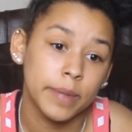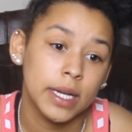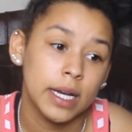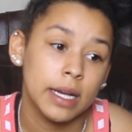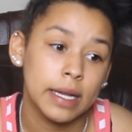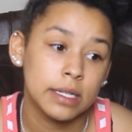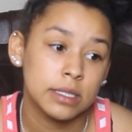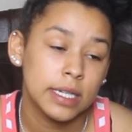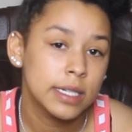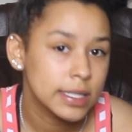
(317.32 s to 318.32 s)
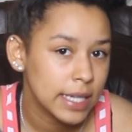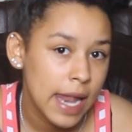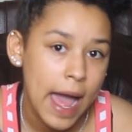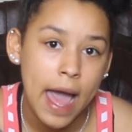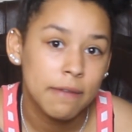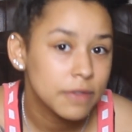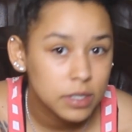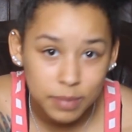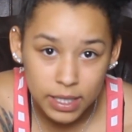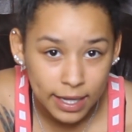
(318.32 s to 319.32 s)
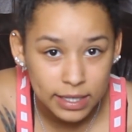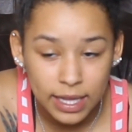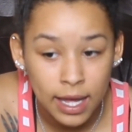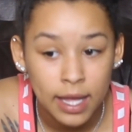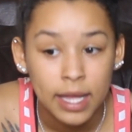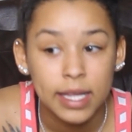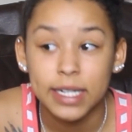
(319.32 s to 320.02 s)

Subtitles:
Because he doesn't have to be like that.